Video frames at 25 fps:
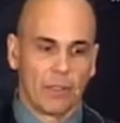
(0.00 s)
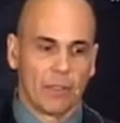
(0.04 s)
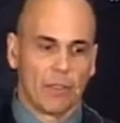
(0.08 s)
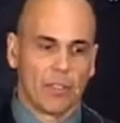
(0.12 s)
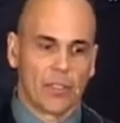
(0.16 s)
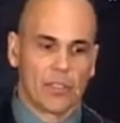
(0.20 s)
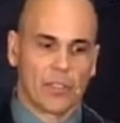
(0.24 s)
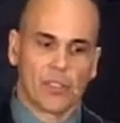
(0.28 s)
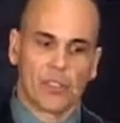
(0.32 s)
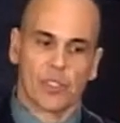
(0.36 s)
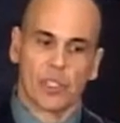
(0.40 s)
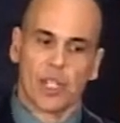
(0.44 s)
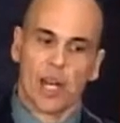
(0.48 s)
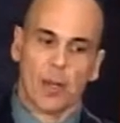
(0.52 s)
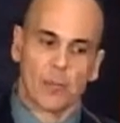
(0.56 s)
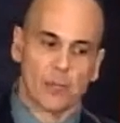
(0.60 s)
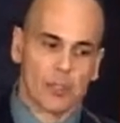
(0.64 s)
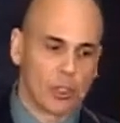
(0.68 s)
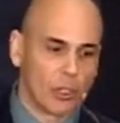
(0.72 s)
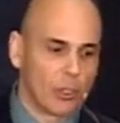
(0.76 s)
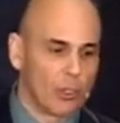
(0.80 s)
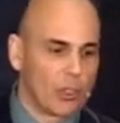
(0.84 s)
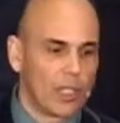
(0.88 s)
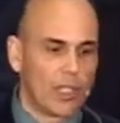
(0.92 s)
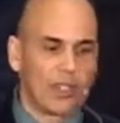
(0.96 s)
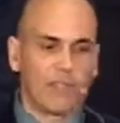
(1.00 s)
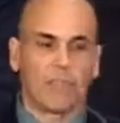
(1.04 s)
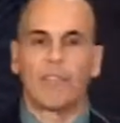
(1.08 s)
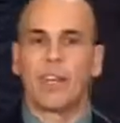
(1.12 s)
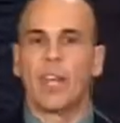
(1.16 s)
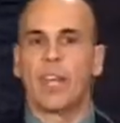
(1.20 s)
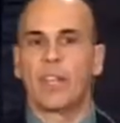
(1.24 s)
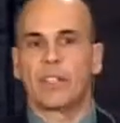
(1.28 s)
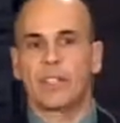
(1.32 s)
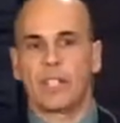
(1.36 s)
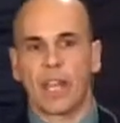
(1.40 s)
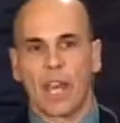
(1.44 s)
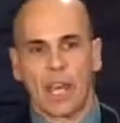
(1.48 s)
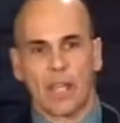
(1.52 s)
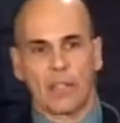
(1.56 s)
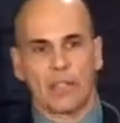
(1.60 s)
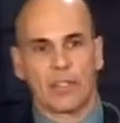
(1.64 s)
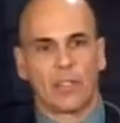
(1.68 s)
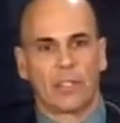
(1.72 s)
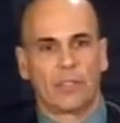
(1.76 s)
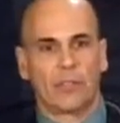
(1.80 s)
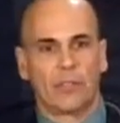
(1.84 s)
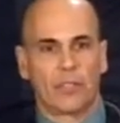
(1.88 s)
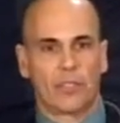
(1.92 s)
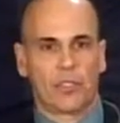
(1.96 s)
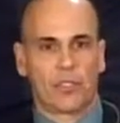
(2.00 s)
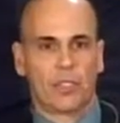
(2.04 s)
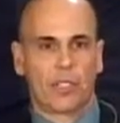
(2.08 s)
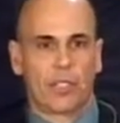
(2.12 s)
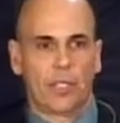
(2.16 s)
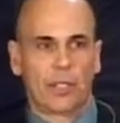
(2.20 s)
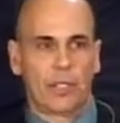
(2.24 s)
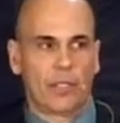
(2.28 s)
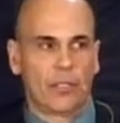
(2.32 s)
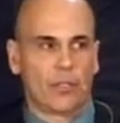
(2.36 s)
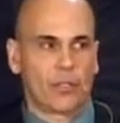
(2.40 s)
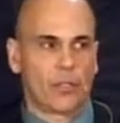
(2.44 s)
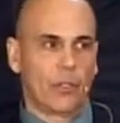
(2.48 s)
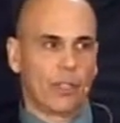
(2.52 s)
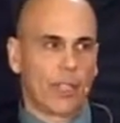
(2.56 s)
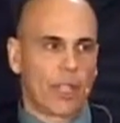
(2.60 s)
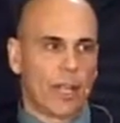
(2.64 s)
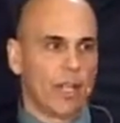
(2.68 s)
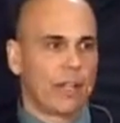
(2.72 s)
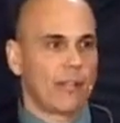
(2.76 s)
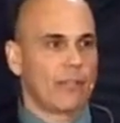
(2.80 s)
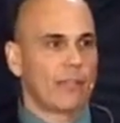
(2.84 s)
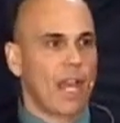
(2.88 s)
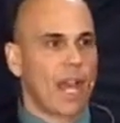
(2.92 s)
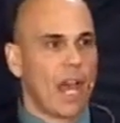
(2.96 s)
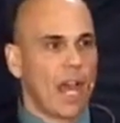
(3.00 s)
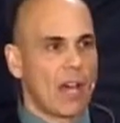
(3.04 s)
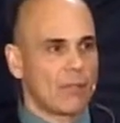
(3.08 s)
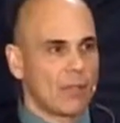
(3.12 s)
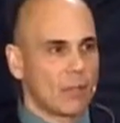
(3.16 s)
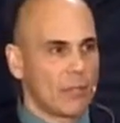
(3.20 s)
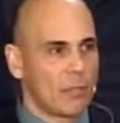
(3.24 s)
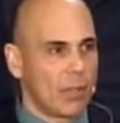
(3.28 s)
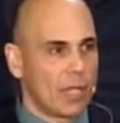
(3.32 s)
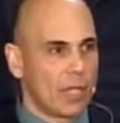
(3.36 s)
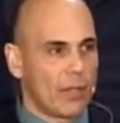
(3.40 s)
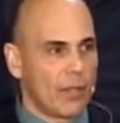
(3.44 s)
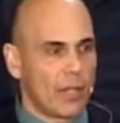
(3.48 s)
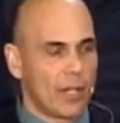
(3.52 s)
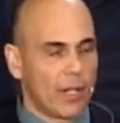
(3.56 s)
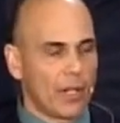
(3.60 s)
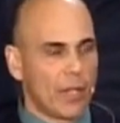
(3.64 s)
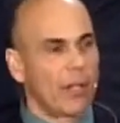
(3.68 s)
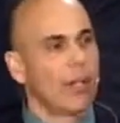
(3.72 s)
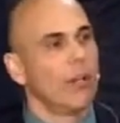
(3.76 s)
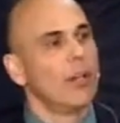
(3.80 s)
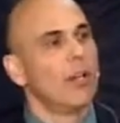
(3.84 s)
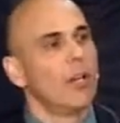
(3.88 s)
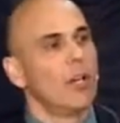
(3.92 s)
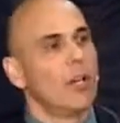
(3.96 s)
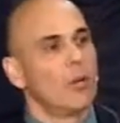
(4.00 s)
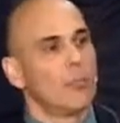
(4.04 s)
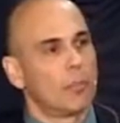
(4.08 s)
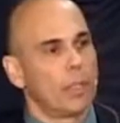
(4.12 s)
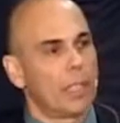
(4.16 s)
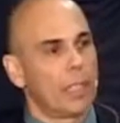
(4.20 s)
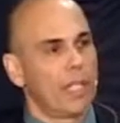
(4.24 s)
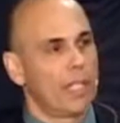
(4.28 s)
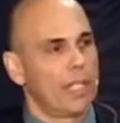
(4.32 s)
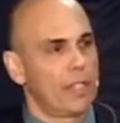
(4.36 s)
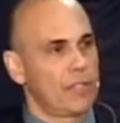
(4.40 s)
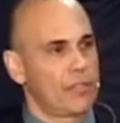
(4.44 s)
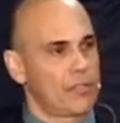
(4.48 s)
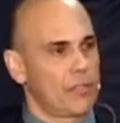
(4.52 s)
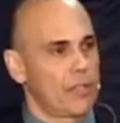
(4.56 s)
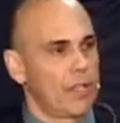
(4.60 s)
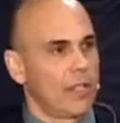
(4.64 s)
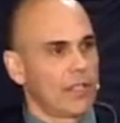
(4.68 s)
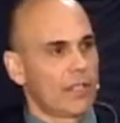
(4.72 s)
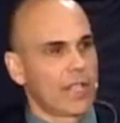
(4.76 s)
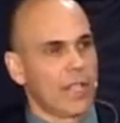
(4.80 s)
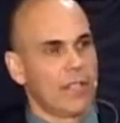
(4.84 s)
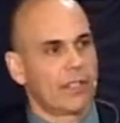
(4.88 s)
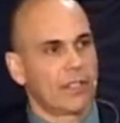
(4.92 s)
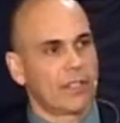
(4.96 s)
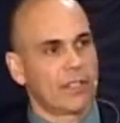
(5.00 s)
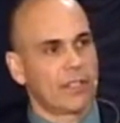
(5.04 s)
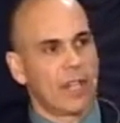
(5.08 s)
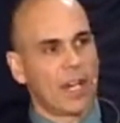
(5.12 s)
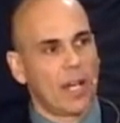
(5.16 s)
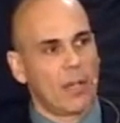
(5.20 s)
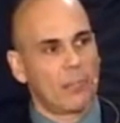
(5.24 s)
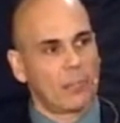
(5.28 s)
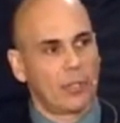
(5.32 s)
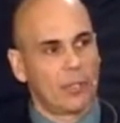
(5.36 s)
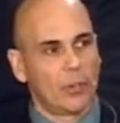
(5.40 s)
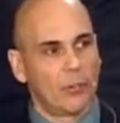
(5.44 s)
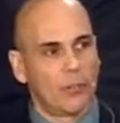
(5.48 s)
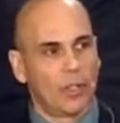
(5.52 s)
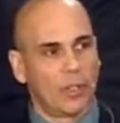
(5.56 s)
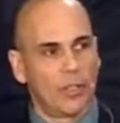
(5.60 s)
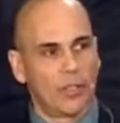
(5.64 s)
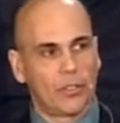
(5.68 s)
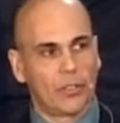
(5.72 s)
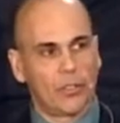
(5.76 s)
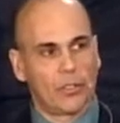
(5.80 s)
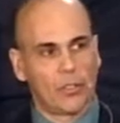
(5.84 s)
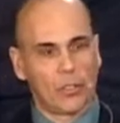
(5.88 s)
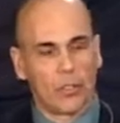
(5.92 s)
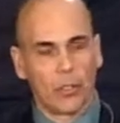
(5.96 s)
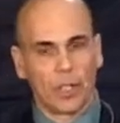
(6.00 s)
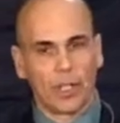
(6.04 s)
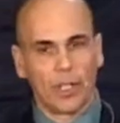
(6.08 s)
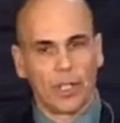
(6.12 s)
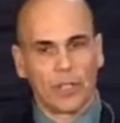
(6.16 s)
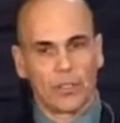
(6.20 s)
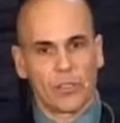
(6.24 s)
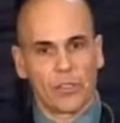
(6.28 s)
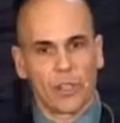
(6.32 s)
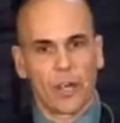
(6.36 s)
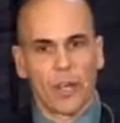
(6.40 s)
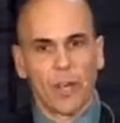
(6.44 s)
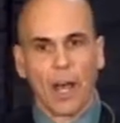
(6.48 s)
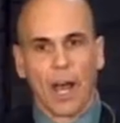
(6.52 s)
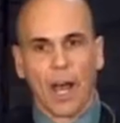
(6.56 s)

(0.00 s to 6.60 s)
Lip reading: This is an absolutely fantastic facility. So again, if you haven't been there, please take the time to join us.